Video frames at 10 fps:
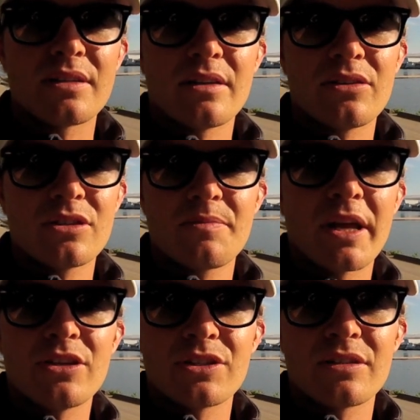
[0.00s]
Yeah, they're just
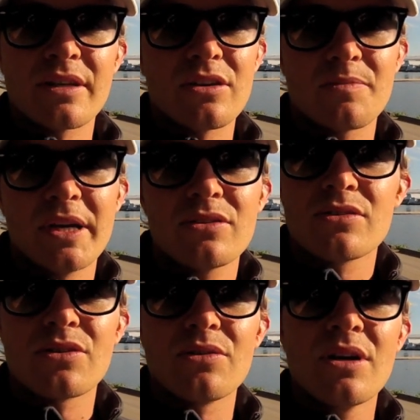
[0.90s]
managing the tires better,
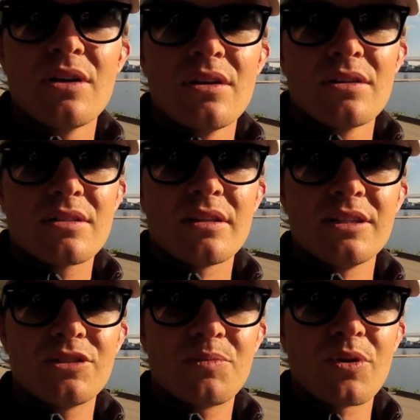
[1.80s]
so still
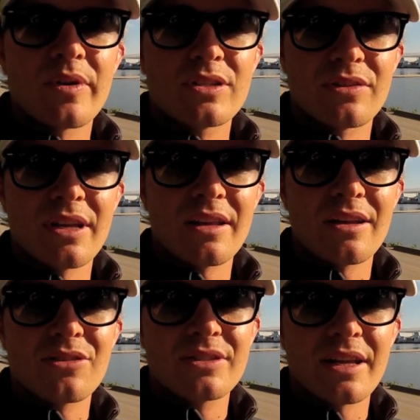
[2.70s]
need to progress on that,
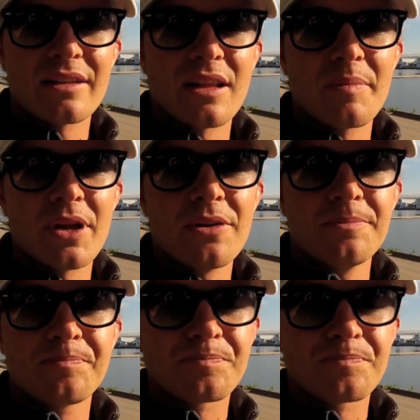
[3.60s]
understanding that better.